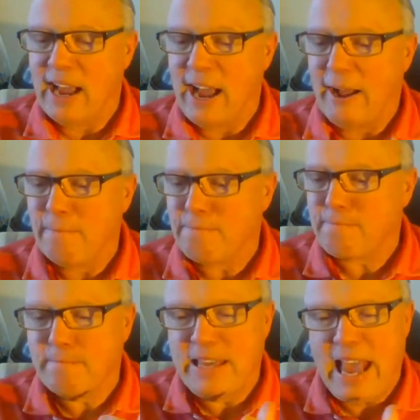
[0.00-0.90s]
uh,
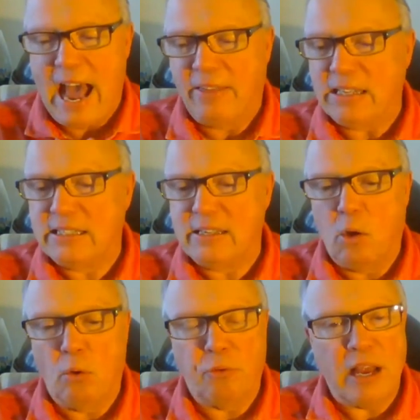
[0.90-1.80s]
yeah, this the
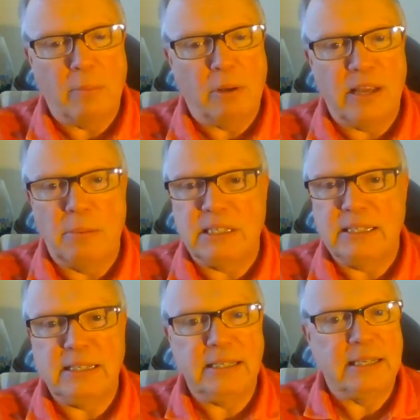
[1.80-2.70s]
whole thing about the
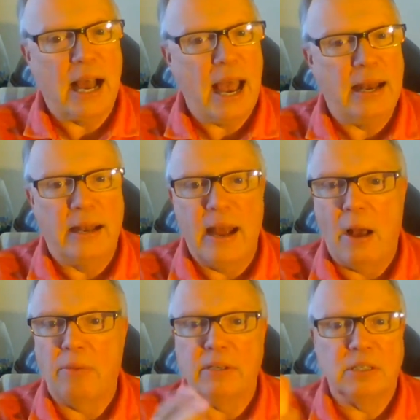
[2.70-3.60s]
MSC side and
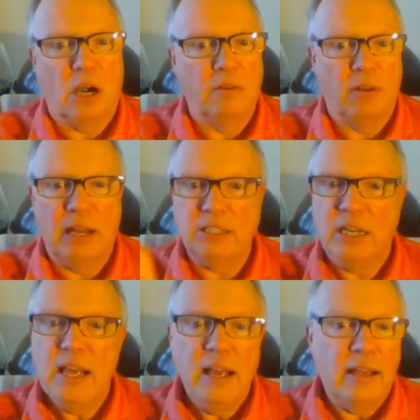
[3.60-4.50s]
now this Carnival Legends.